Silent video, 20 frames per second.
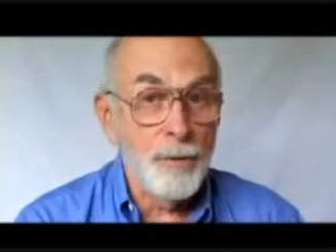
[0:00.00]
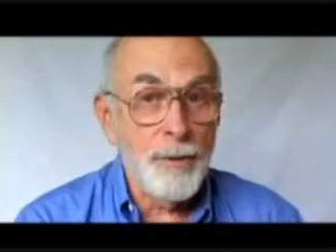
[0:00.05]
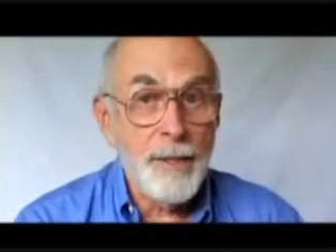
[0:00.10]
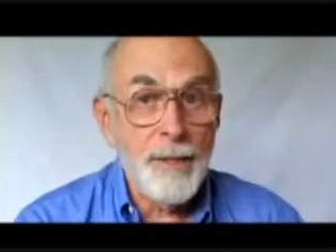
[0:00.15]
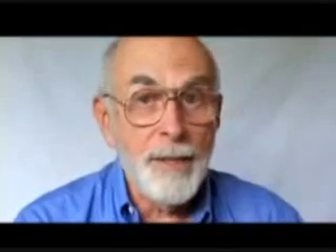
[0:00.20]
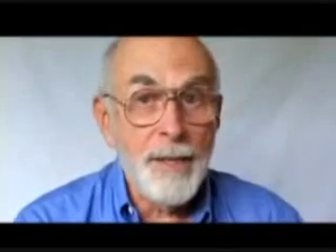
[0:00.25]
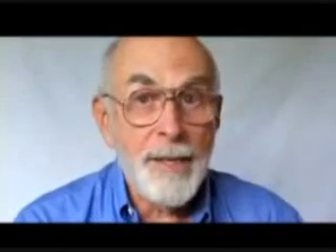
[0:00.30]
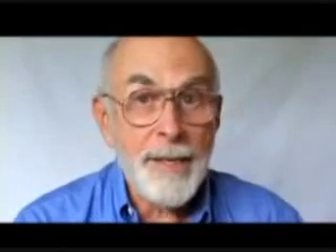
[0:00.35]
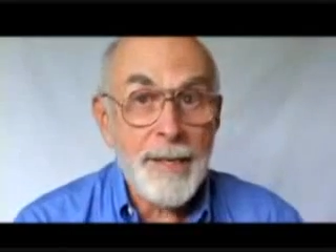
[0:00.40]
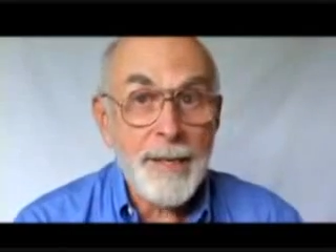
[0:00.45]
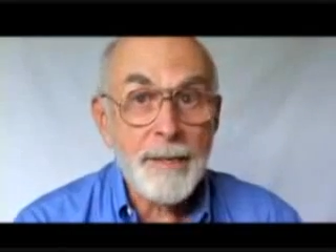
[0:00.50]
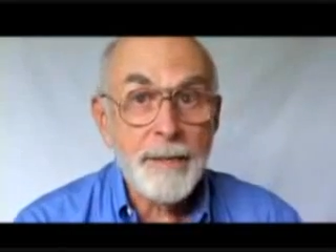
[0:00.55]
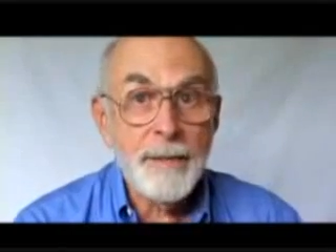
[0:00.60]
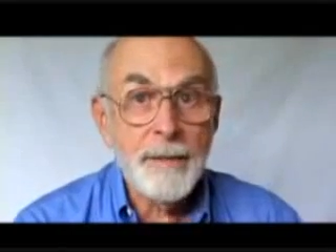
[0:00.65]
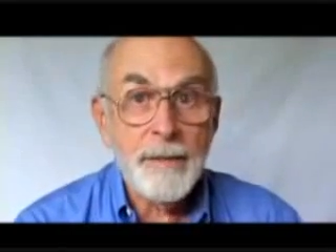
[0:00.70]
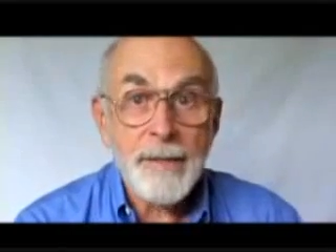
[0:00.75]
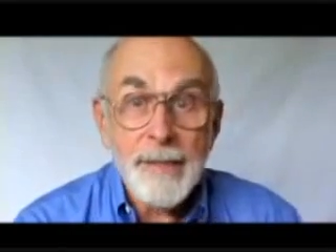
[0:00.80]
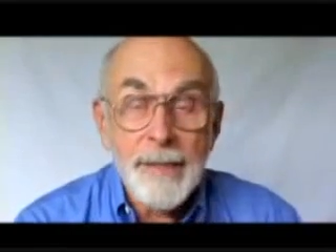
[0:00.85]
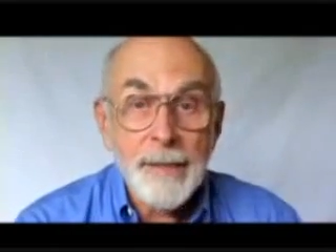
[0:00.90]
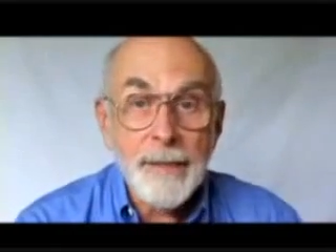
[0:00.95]
including
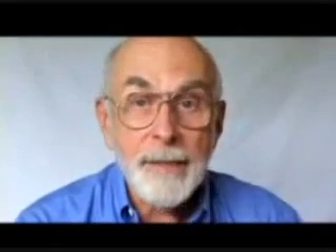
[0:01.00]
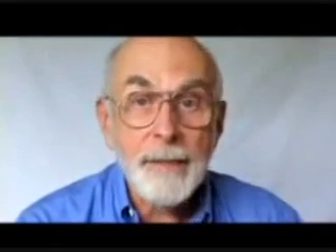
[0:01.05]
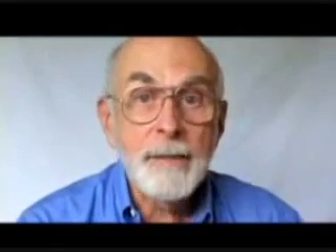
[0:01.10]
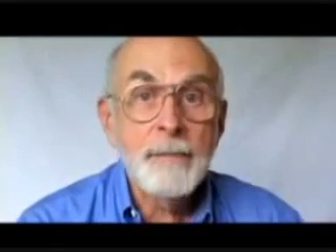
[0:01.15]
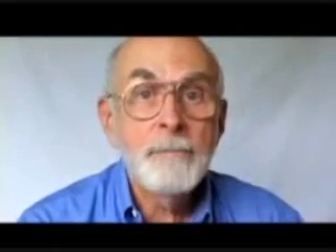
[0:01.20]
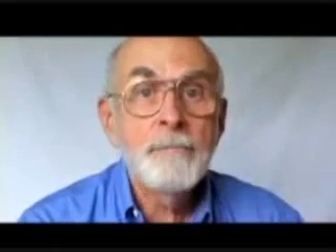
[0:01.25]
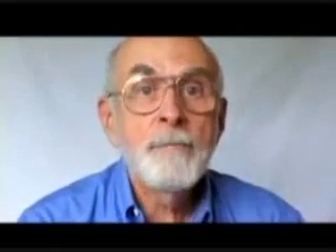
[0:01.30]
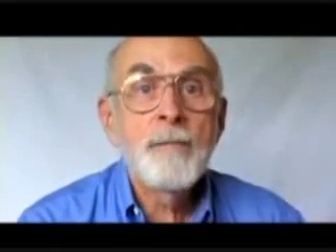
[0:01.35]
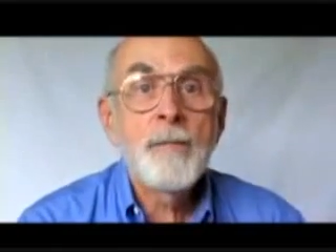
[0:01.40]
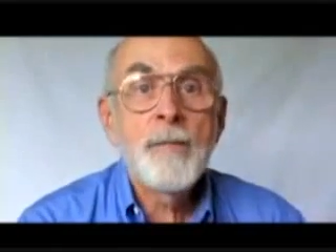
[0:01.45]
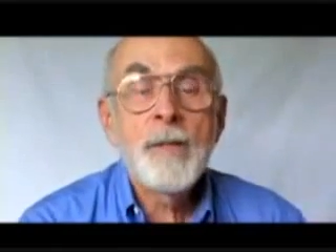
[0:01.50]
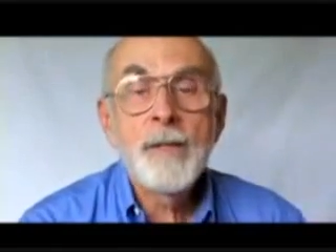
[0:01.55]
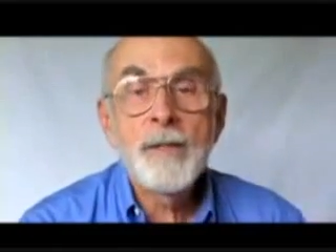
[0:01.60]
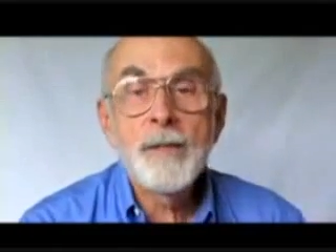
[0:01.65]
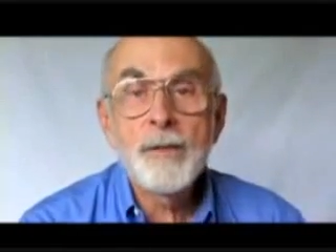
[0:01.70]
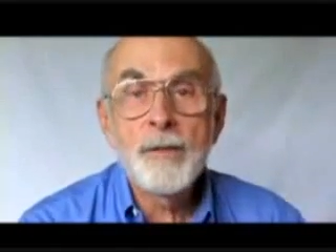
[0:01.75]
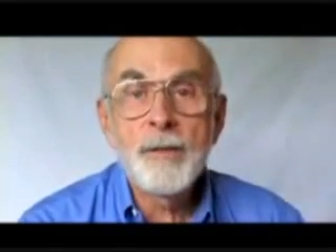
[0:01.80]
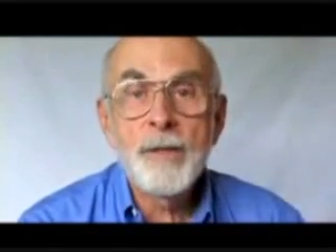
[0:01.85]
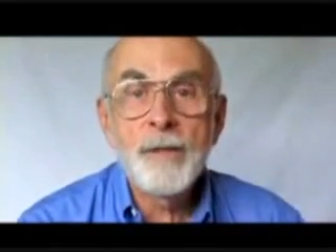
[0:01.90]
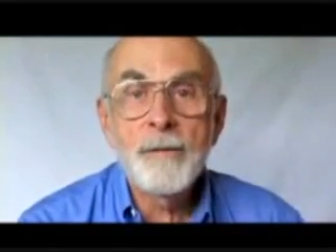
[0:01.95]
light, in,
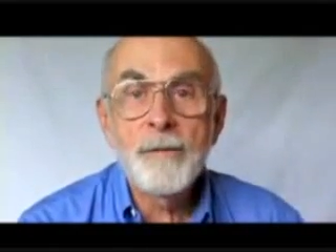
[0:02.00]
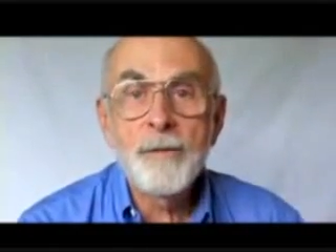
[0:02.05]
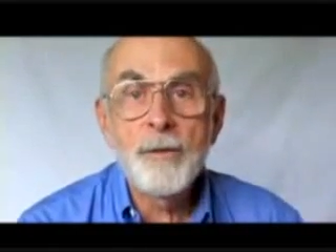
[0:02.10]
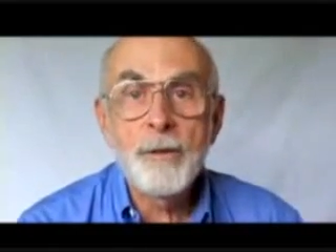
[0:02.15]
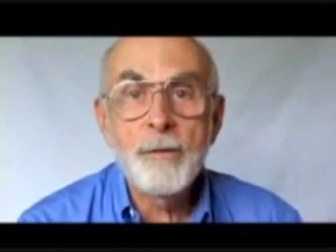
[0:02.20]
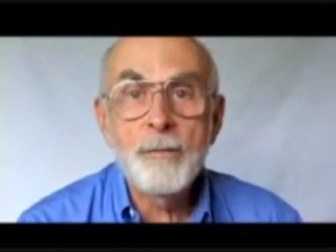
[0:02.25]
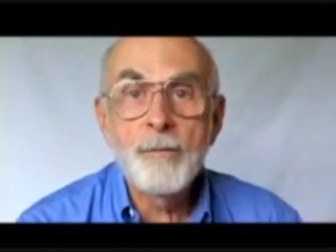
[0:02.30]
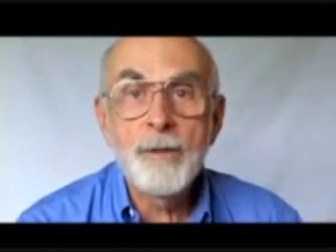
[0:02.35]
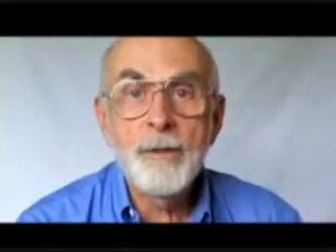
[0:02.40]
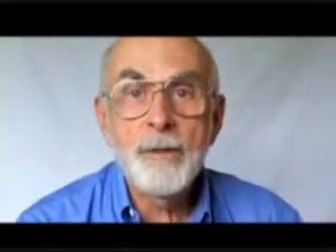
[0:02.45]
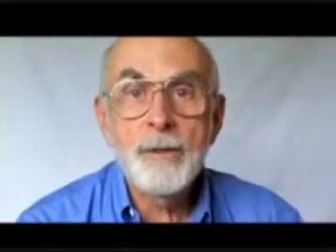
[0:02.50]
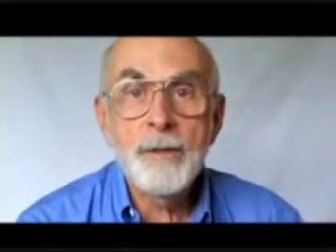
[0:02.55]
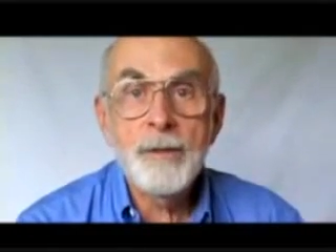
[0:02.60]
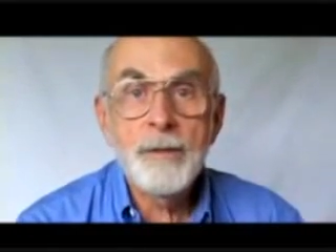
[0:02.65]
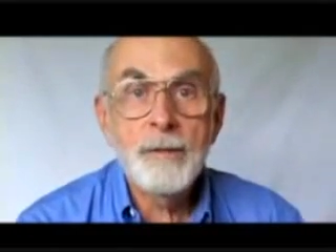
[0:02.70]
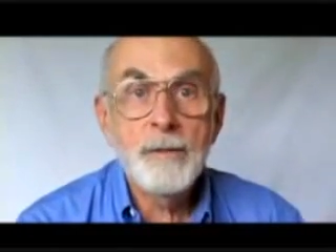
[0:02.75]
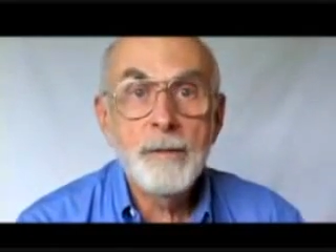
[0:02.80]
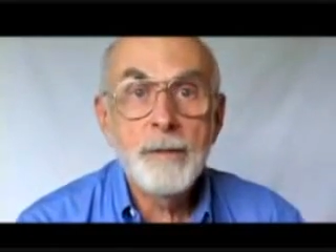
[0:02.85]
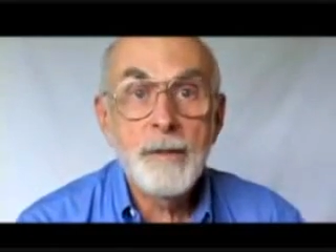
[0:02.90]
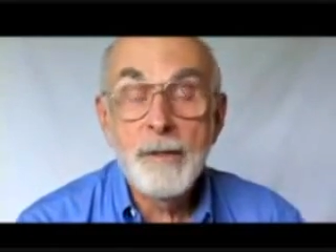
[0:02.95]
and so therefore it
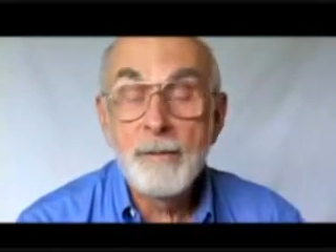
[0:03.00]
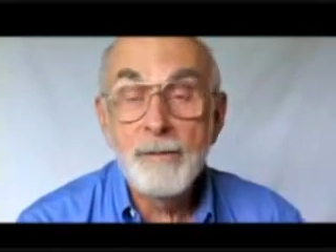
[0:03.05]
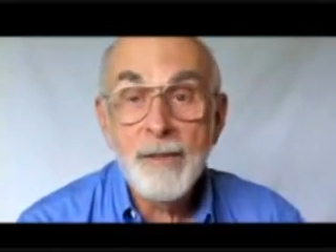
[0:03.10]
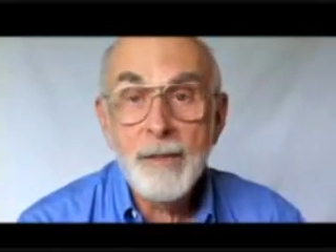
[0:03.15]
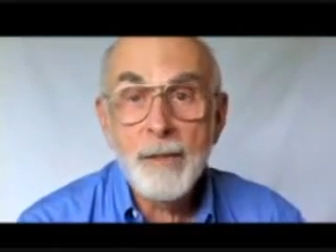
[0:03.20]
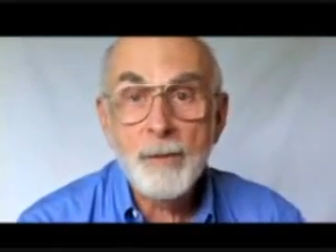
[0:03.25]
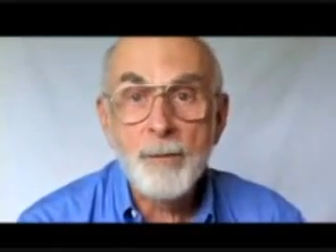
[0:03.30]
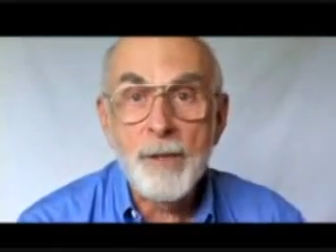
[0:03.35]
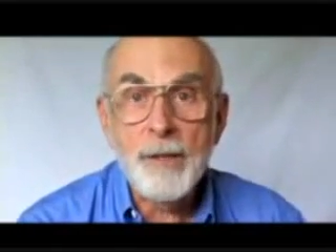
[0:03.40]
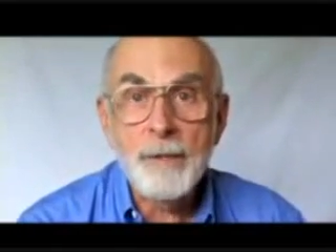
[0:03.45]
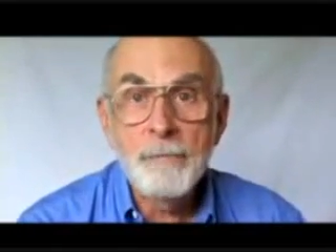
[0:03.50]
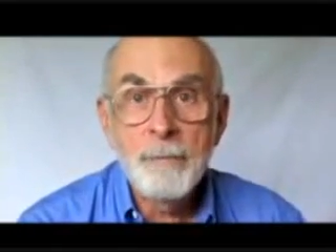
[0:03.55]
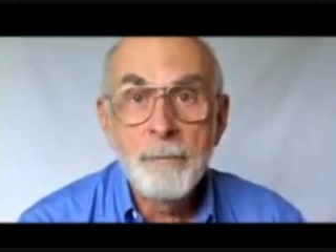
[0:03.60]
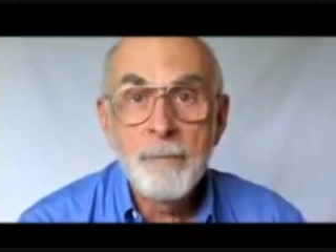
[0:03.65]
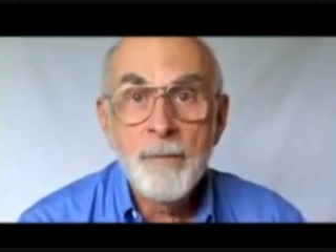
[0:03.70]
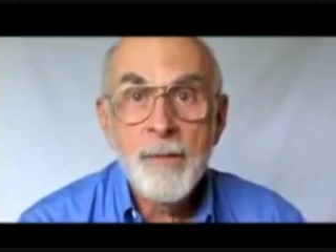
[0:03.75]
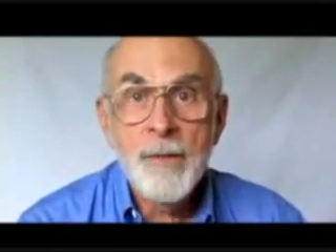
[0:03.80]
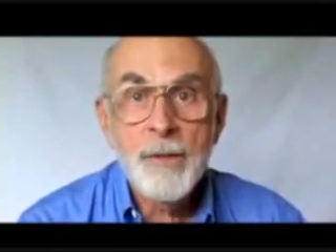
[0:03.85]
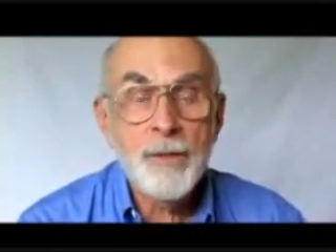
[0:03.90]
was invisible.